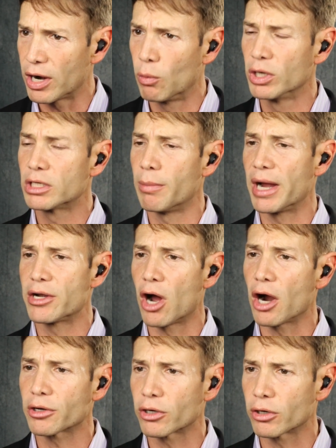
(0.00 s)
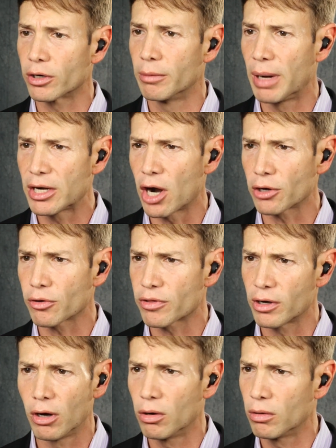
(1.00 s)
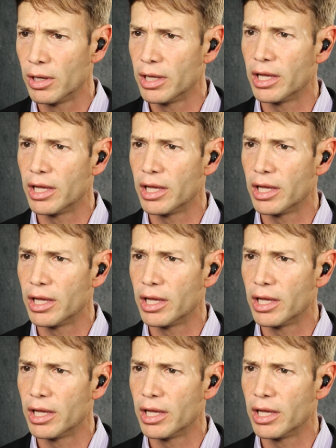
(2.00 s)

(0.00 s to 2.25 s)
and I went to my doctor, and my doctor said, "Oh,